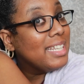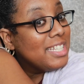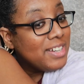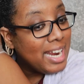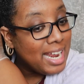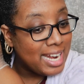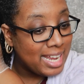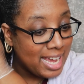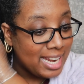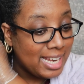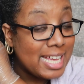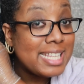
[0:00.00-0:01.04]
Let's try that
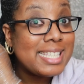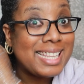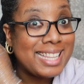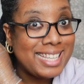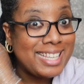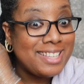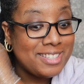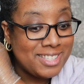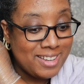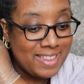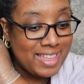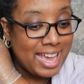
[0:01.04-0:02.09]
again. You
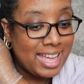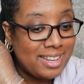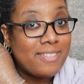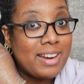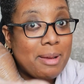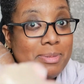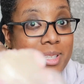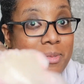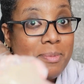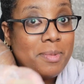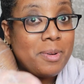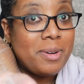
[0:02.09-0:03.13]
saw that. Grab
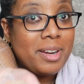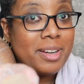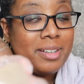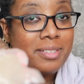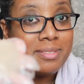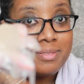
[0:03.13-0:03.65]
some more.